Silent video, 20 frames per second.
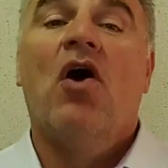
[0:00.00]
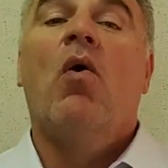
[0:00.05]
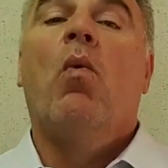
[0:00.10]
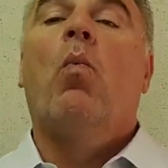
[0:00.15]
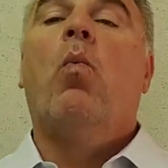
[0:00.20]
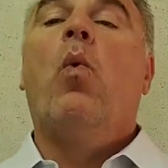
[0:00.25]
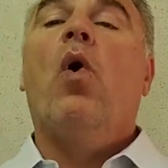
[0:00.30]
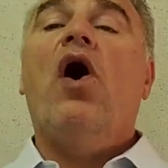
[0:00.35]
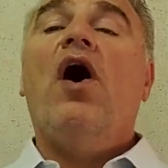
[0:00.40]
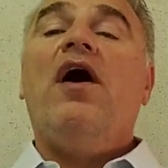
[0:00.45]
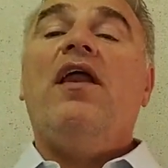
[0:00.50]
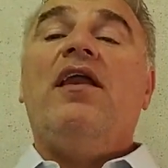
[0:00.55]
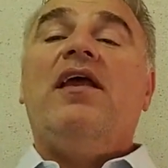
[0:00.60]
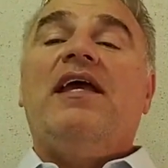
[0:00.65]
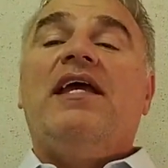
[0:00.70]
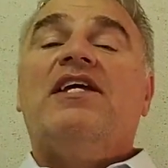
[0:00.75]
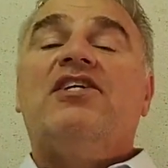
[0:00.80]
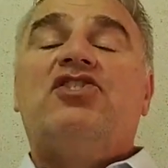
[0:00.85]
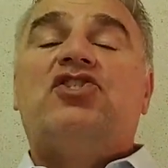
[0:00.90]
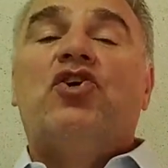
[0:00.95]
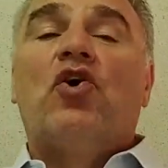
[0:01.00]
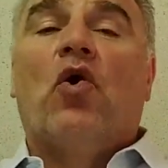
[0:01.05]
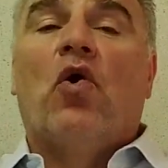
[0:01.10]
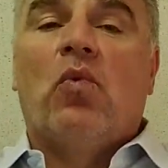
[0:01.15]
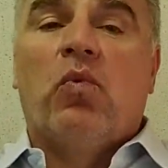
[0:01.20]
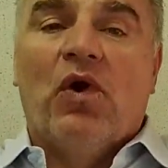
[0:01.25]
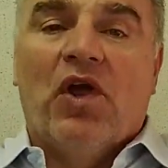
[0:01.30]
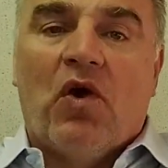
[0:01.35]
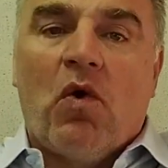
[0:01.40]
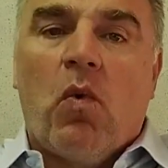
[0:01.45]
What is your
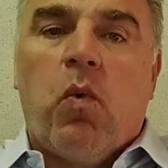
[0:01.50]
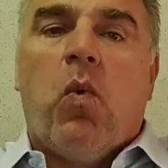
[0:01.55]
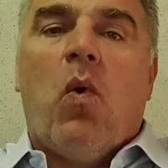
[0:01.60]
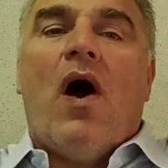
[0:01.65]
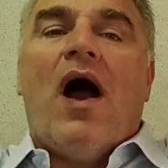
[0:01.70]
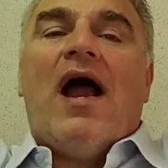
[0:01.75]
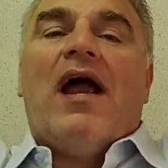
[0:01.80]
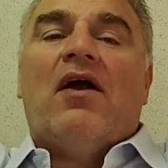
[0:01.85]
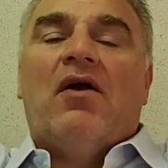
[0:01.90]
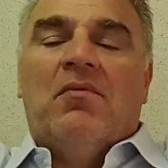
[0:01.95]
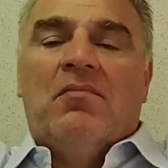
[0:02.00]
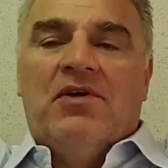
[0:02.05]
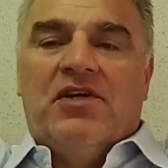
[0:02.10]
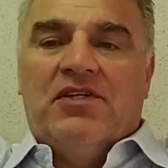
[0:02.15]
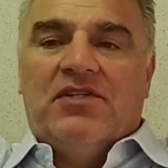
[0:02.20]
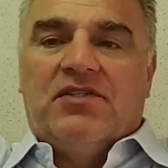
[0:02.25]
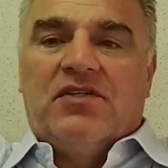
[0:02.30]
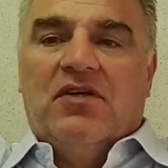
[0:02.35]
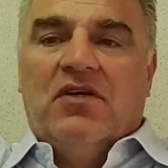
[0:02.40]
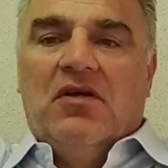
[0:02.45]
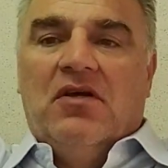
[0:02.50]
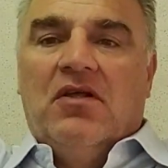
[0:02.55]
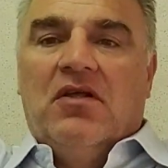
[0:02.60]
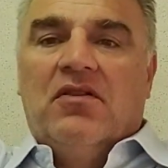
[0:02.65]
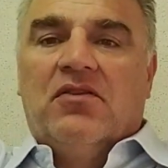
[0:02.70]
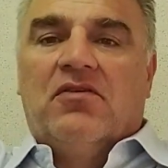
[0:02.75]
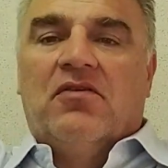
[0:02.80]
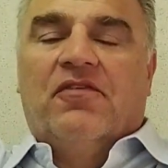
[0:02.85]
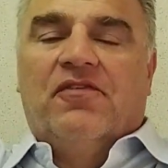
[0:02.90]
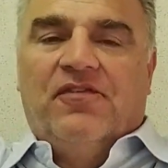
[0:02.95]
requirement
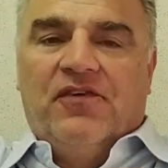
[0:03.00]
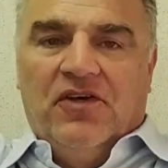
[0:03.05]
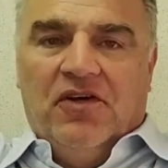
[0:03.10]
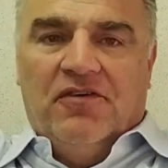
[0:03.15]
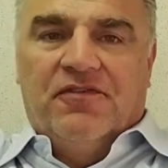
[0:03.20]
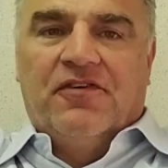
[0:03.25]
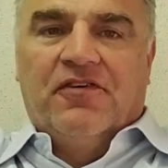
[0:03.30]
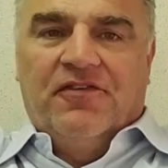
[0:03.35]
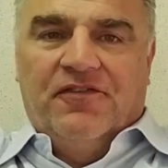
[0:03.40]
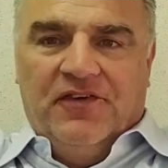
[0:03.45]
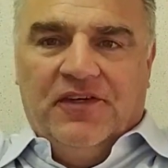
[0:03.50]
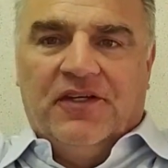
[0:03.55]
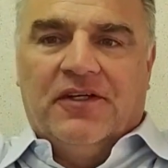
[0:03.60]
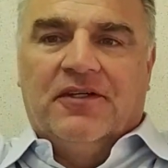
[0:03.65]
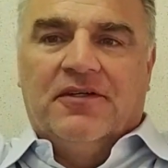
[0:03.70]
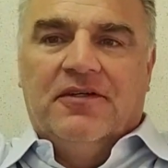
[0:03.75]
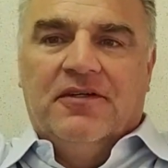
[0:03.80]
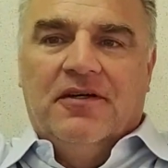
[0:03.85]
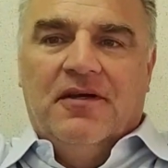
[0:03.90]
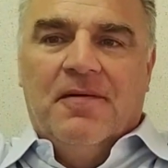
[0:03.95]
to feel fulfilled?